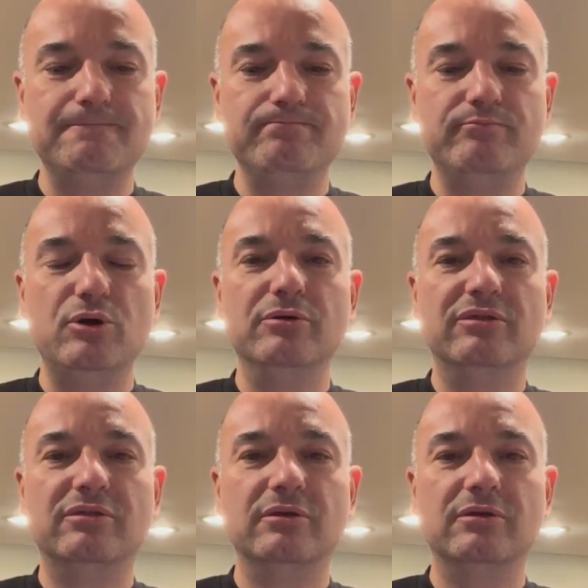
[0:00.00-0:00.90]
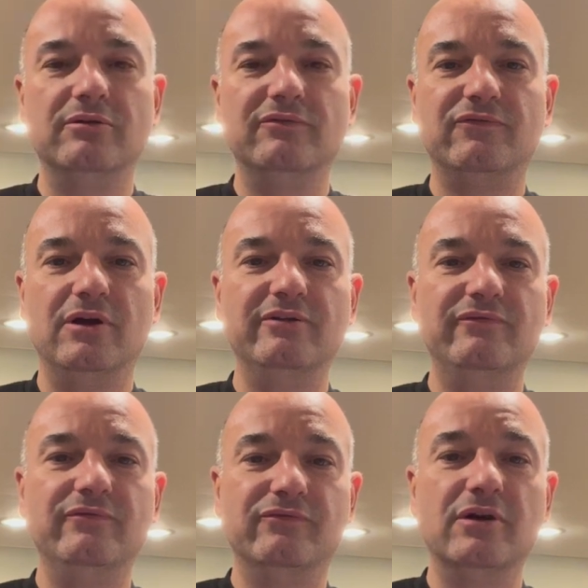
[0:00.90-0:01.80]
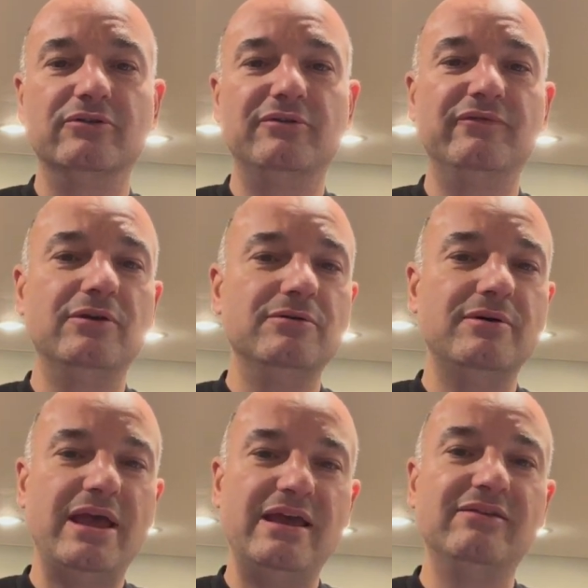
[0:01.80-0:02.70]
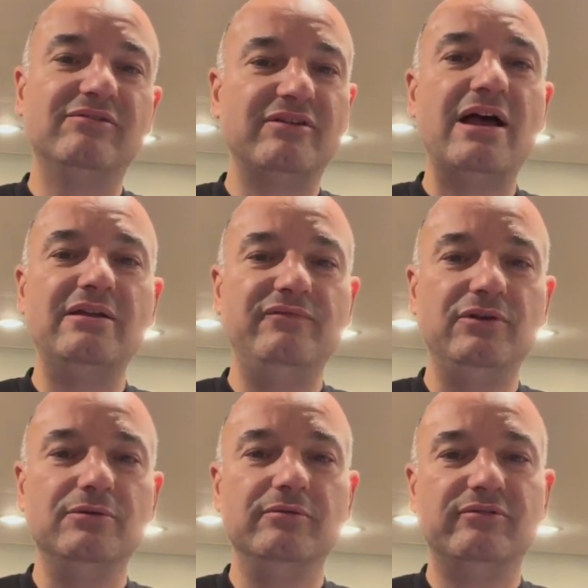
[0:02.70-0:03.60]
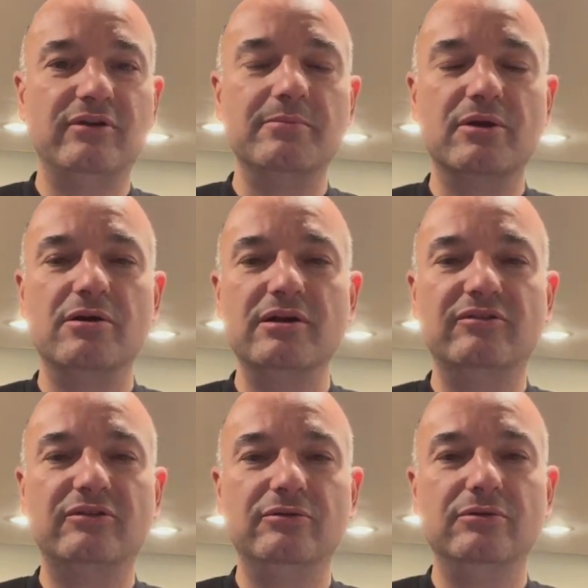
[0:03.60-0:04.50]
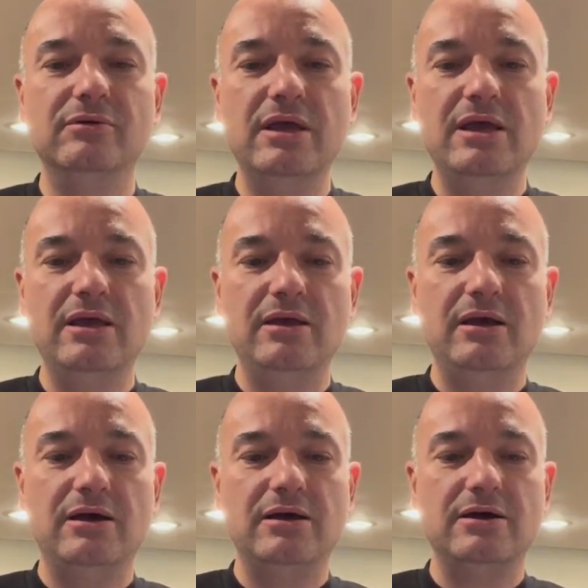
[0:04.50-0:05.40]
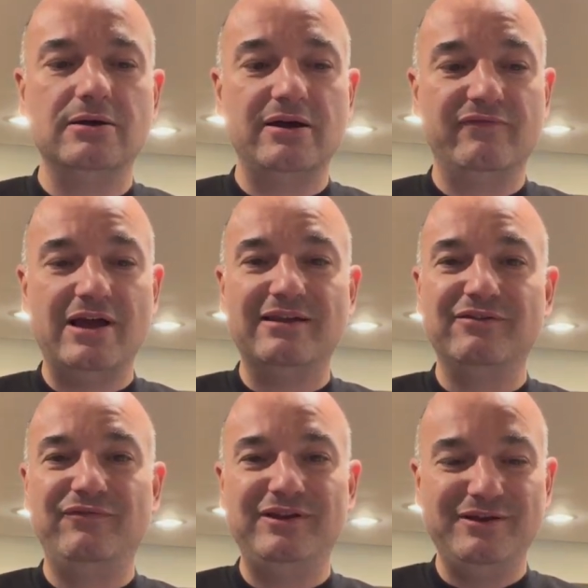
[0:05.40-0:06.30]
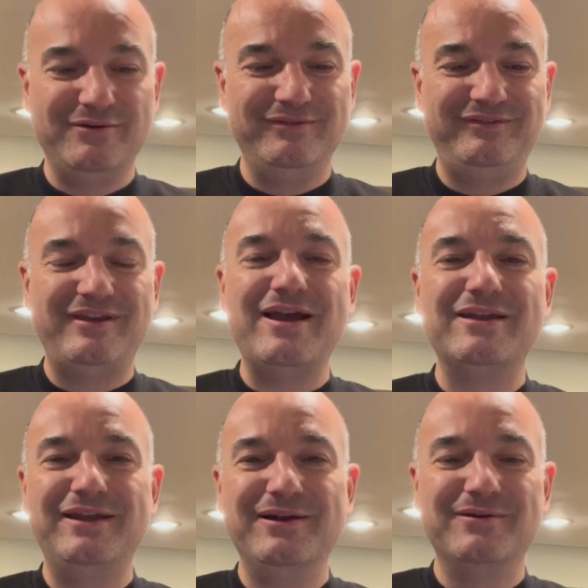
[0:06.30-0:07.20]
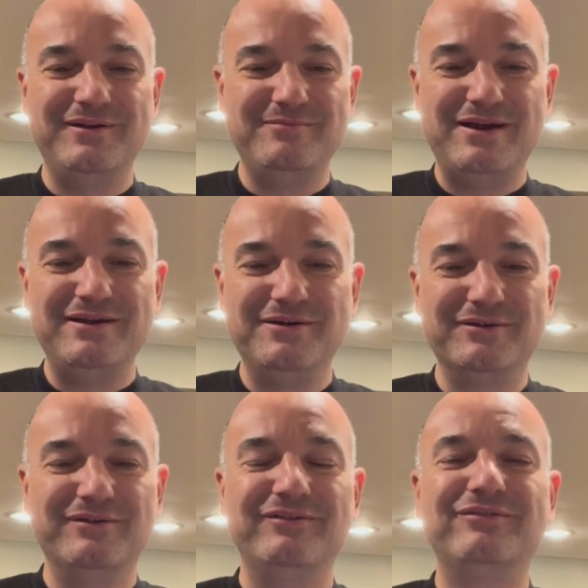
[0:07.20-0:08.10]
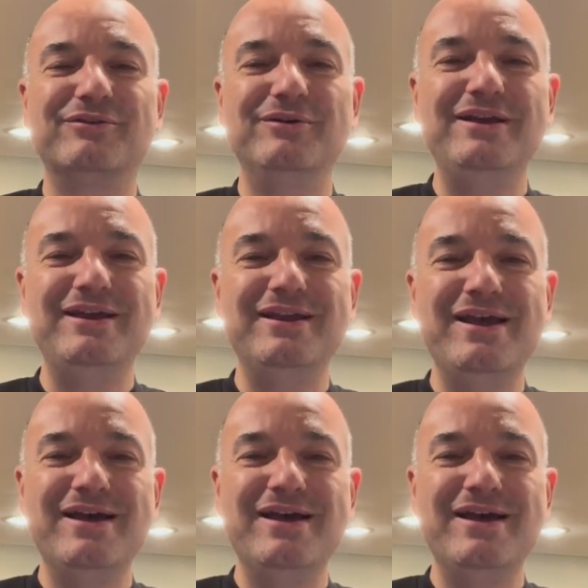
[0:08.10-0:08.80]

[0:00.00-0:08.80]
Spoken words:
both frontal view and side view. So I'm going to, I've got the videos down here in my other screen,